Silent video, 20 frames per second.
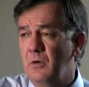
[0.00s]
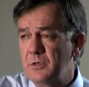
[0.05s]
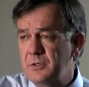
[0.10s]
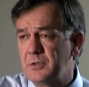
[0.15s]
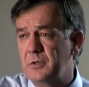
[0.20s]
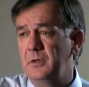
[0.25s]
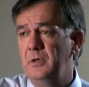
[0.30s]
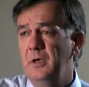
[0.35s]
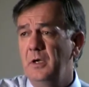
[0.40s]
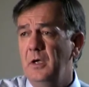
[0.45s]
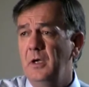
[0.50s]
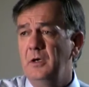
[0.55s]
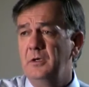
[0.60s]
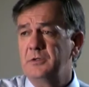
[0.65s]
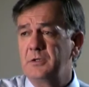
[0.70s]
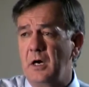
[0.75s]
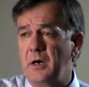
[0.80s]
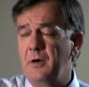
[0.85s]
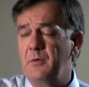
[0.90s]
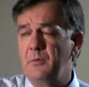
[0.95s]
orchard
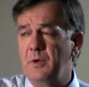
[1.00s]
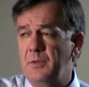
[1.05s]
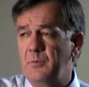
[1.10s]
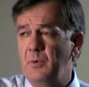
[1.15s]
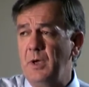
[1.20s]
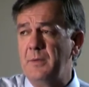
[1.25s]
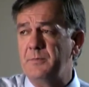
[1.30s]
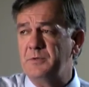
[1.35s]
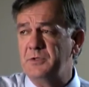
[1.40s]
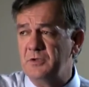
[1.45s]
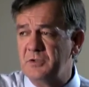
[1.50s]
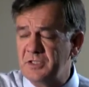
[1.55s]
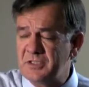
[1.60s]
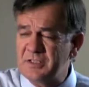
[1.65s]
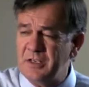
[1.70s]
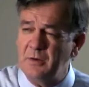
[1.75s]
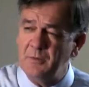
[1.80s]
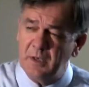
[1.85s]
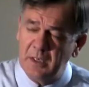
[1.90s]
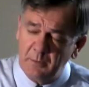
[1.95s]
starting with whips. You're
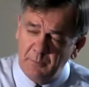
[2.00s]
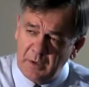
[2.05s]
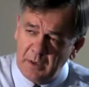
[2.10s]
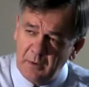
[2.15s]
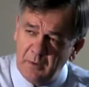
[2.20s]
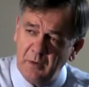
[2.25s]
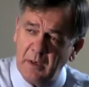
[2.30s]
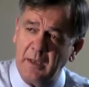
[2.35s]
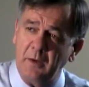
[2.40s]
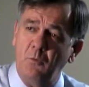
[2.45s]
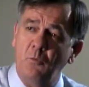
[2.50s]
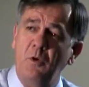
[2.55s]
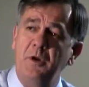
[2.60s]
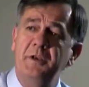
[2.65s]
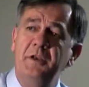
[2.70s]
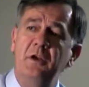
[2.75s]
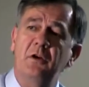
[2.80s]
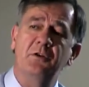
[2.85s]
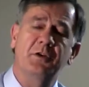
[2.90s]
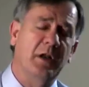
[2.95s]
just a little bit like
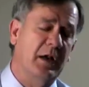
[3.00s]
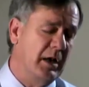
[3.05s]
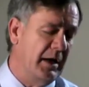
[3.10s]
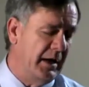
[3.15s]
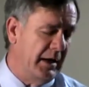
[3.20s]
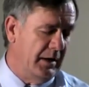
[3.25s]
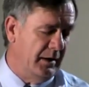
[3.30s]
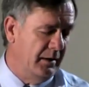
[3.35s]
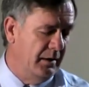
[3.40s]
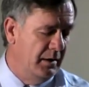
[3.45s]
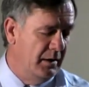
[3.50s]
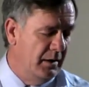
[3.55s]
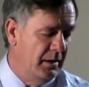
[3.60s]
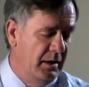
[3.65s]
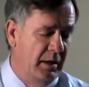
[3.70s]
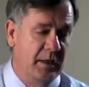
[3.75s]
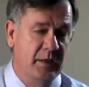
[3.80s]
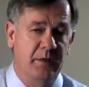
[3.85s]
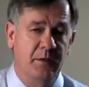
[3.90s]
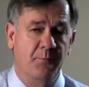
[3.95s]
1 year delayed
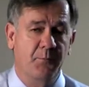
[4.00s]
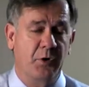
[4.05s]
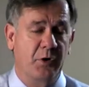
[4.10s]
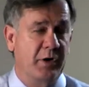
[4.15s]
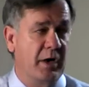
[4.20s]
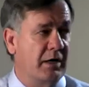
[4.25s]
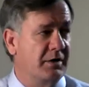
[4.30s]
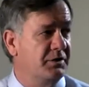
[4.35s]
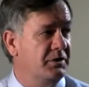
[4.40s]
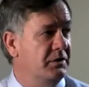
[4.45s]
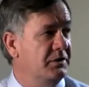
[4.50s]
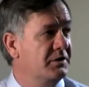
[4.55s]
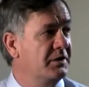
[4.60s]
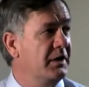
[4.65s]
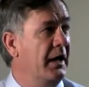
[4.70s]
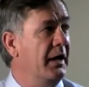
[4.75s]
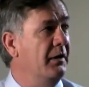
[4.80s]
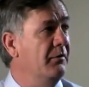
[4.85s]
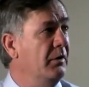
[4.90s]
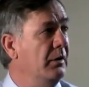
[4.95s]
in the production
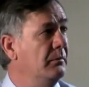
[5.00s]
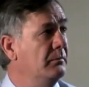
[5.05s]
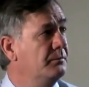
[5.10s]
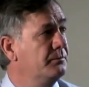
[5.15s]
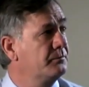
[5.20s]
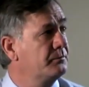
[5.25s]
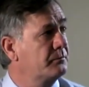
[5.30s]
side of it.